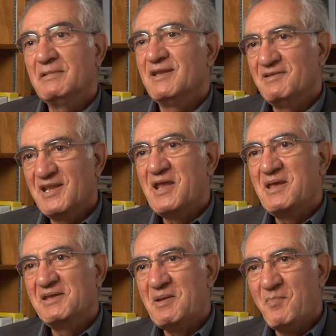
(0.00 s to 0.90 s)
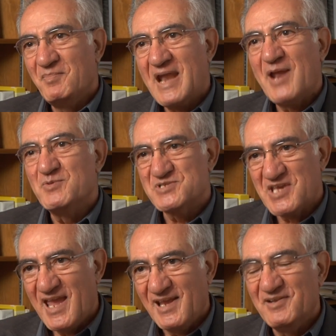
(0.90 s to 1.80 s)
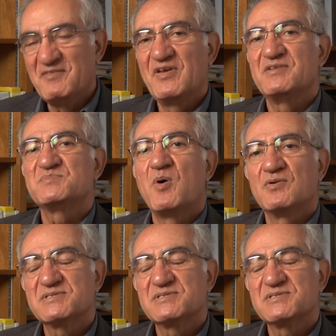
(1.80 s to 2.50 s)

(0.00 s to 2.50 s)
in, in, a, in a nano scale, in a very small